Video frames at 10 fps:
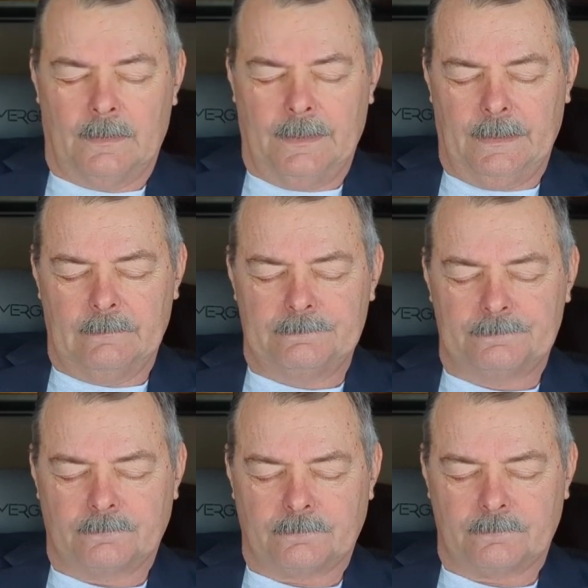And
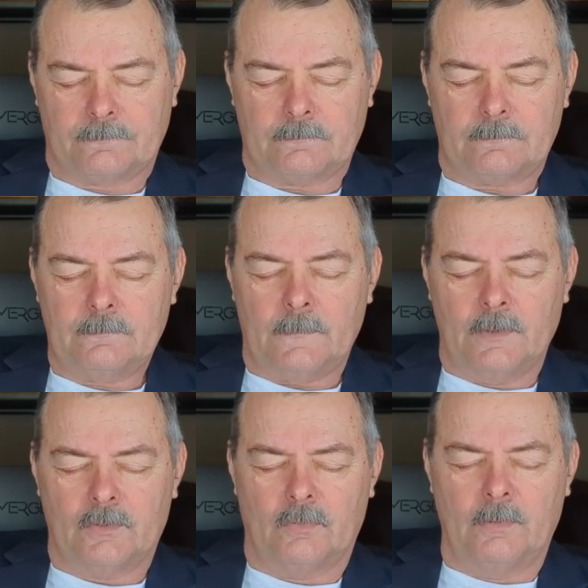
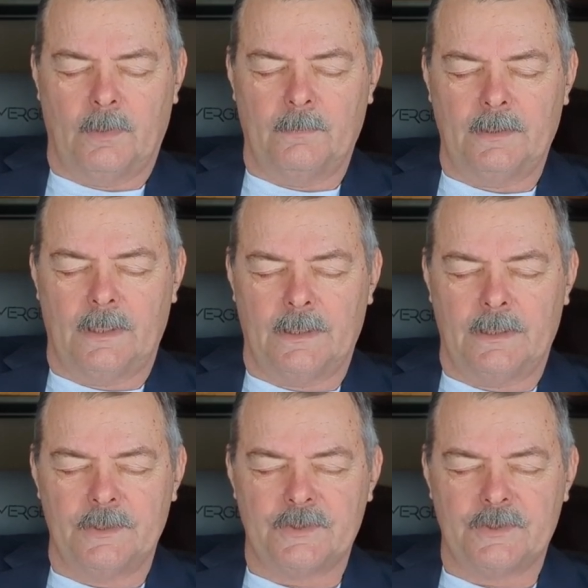so they'd